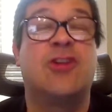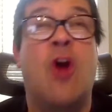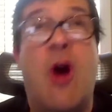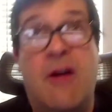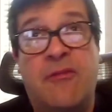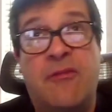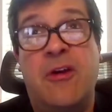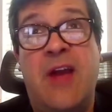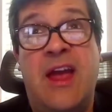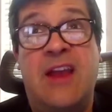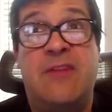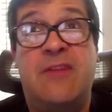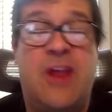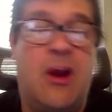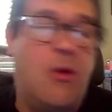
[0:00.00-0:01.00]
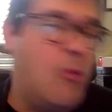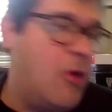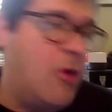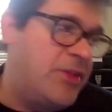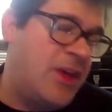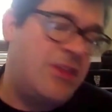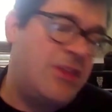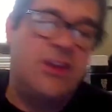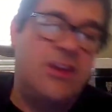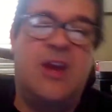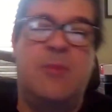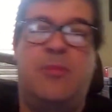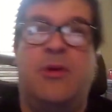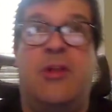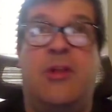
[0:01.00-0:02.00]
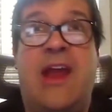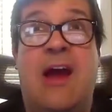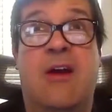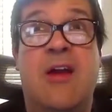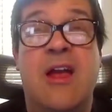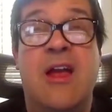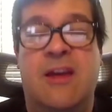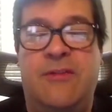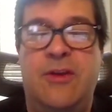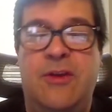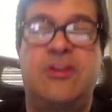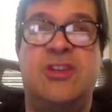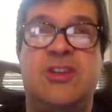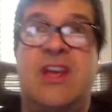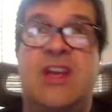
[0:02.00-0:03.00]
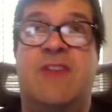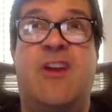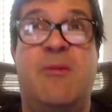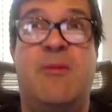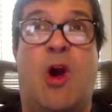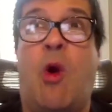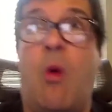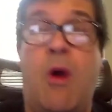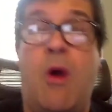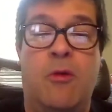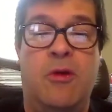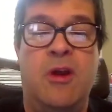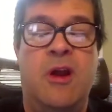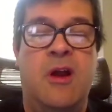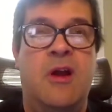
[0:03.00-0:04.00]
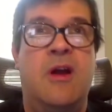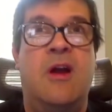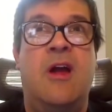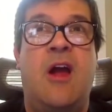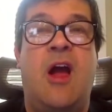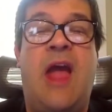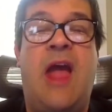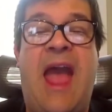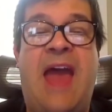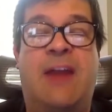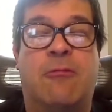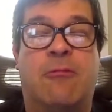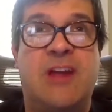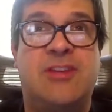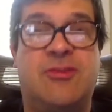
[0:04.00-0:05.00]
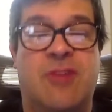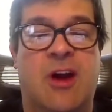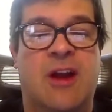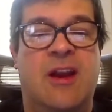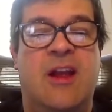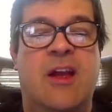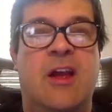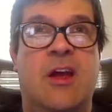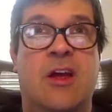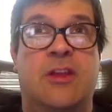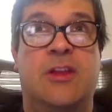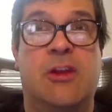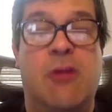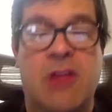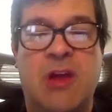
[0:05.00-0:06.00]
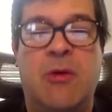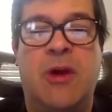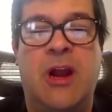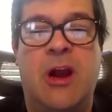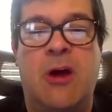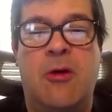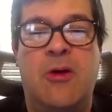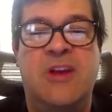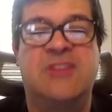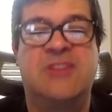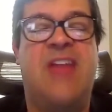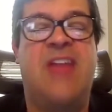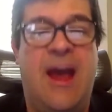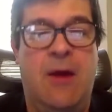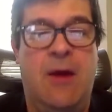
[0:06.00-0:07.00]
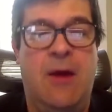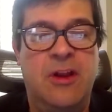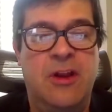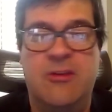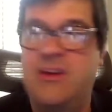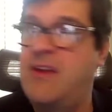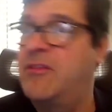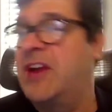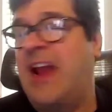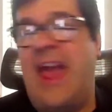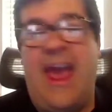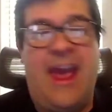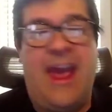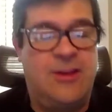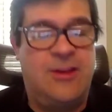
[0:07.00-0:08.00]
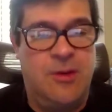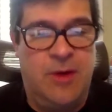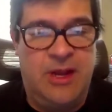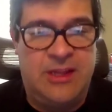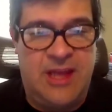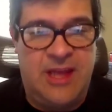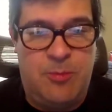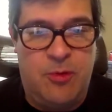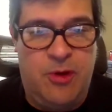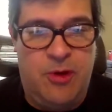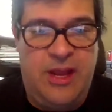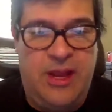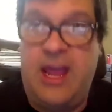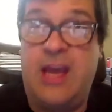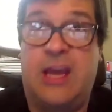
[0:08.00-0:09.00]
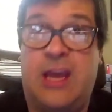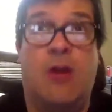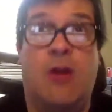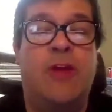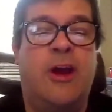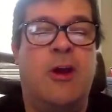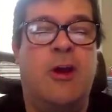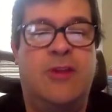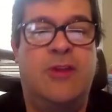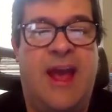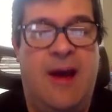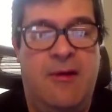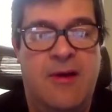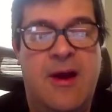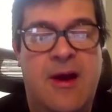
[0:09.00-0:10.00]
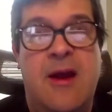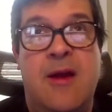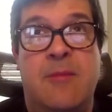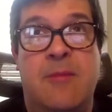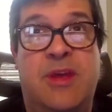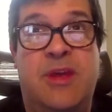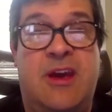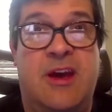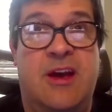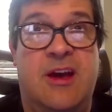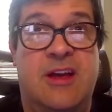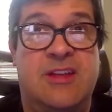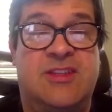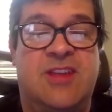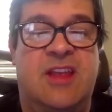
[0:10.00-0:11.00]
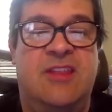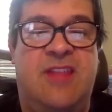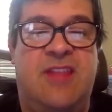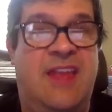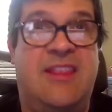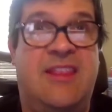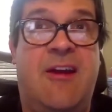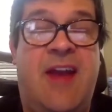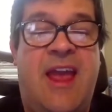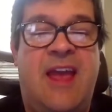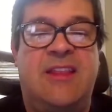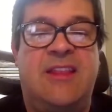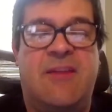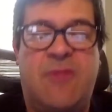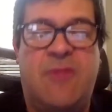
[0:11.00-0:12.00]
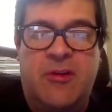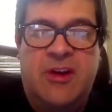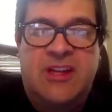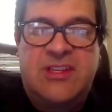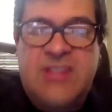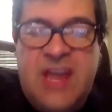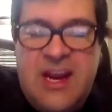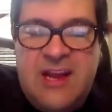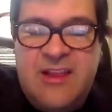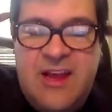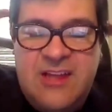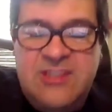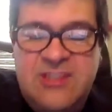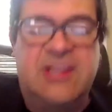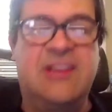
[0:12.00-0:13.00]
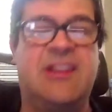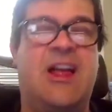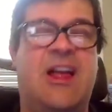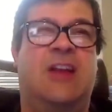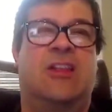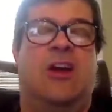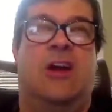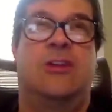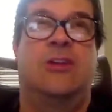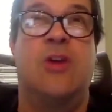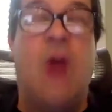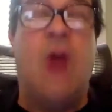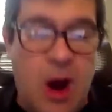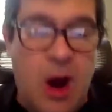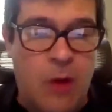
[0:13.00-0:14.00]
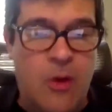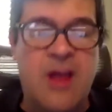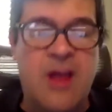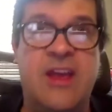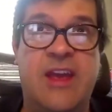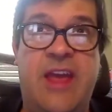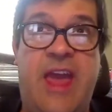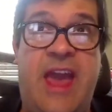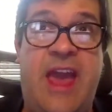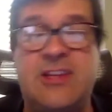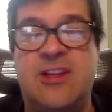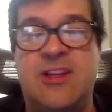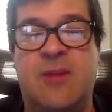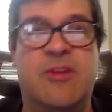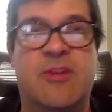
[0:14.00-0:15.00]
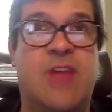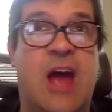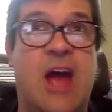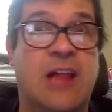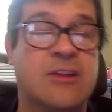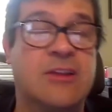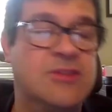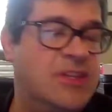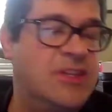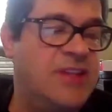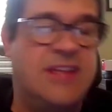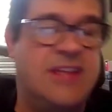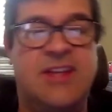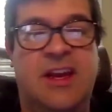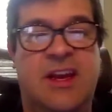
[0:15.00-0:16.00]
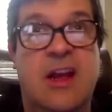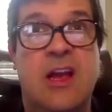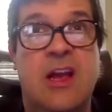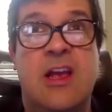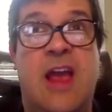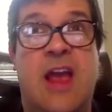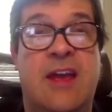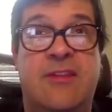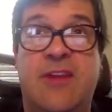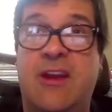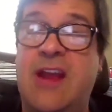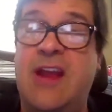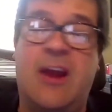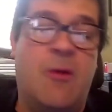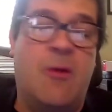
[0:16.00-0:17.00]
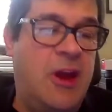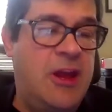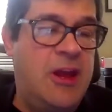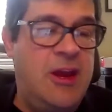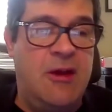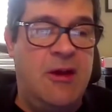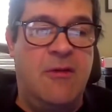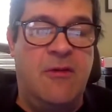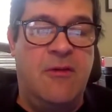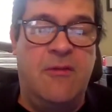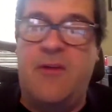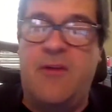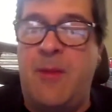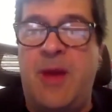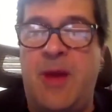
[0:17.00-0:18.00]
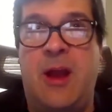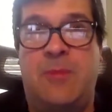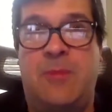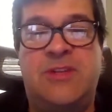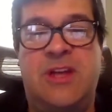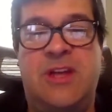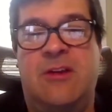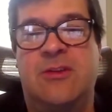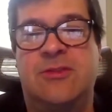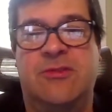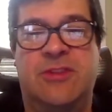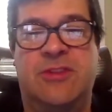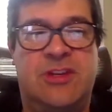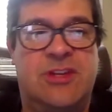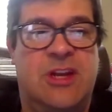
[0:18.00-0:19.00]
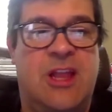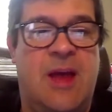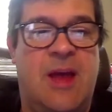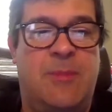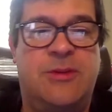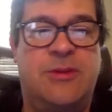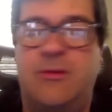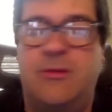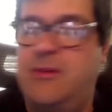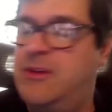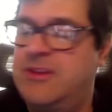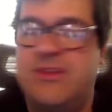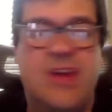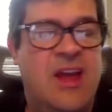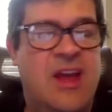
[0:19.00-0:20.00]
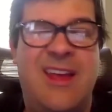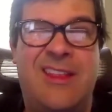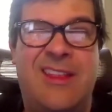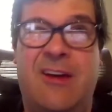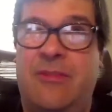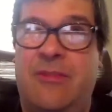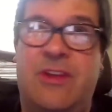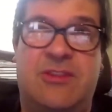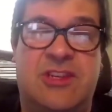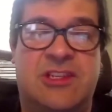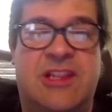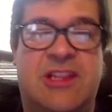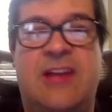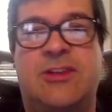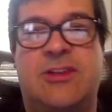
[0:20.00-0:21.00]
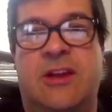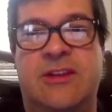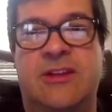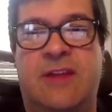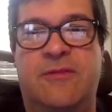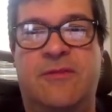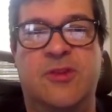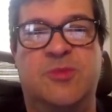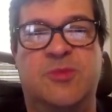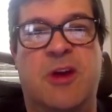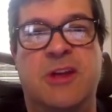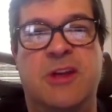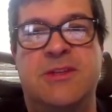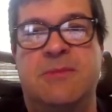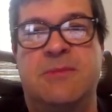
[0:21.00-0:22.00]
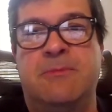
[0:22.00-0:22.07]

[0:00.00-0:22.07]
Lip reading: offer. And if they don't want that, then you can pull it out. If you're just giving them a quote at a restaurant, the only way to go is down. You're never going to add to it at that point. It can only go down because in their head, they've already psychologically locked on to, oh, X number of dollars, that's it. And they're not going to want to hear about upsells or additional opportunities. They'll just latch on to that first price.